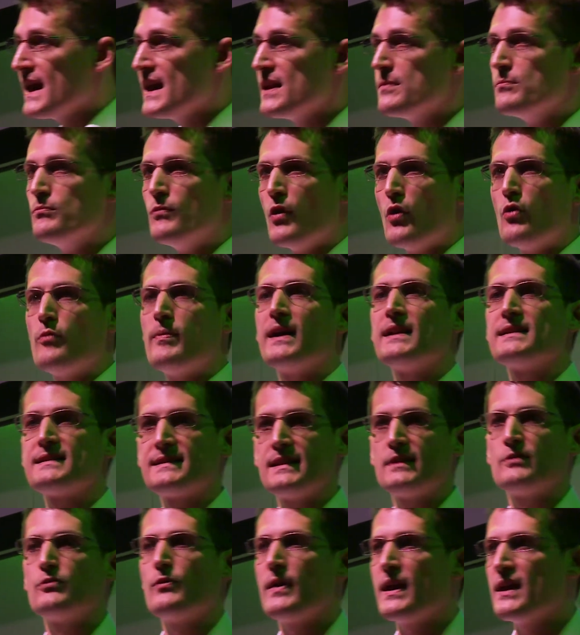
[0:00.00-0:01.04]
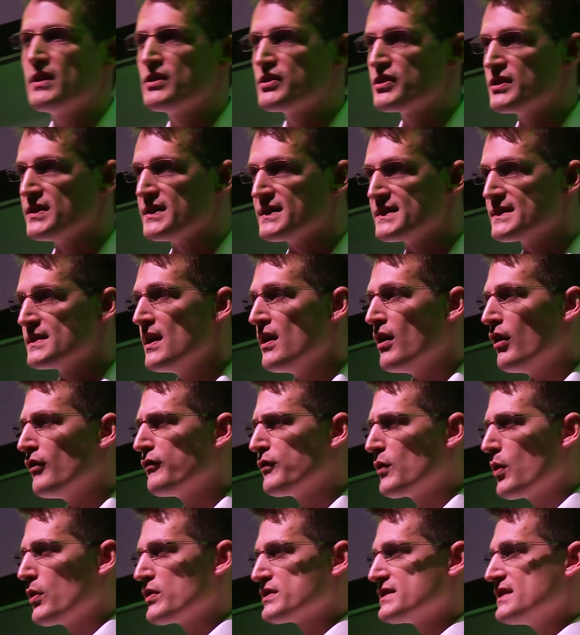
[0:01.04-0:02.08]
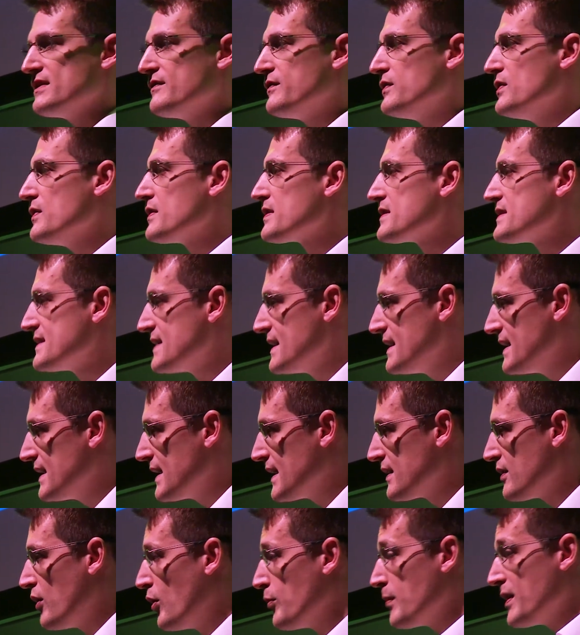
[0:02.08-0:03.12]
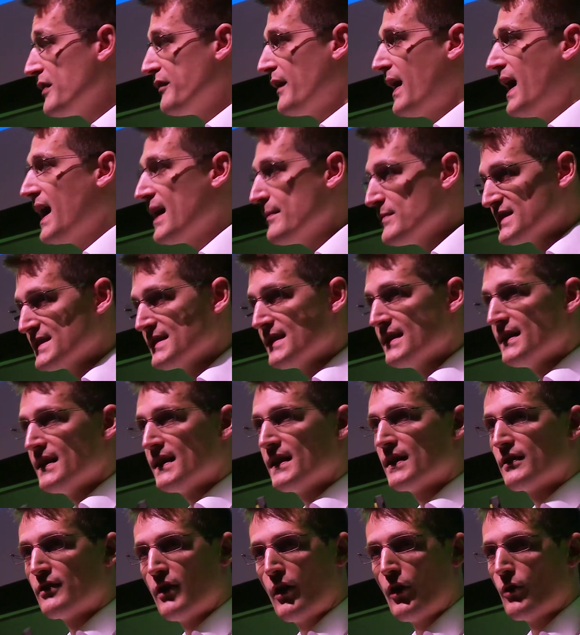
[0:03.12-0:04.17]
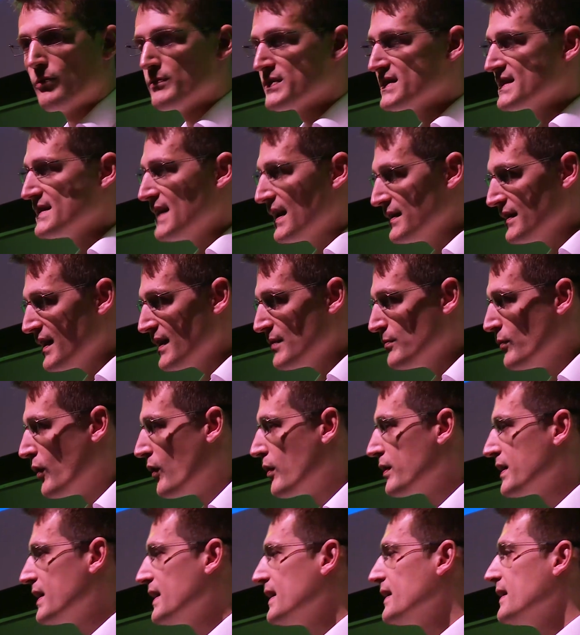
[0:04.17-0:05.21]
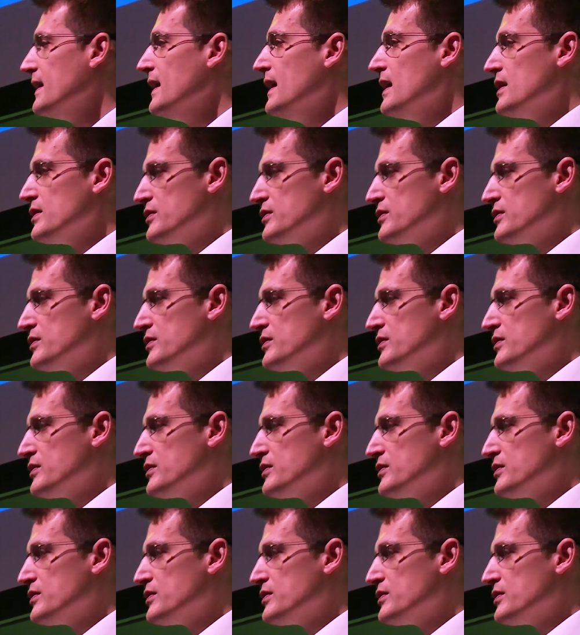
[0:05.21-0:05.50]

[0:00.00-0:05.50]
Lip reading: in mobile situations. Of course, if you're sitting at home, if I'm sitting at home Sunday morning,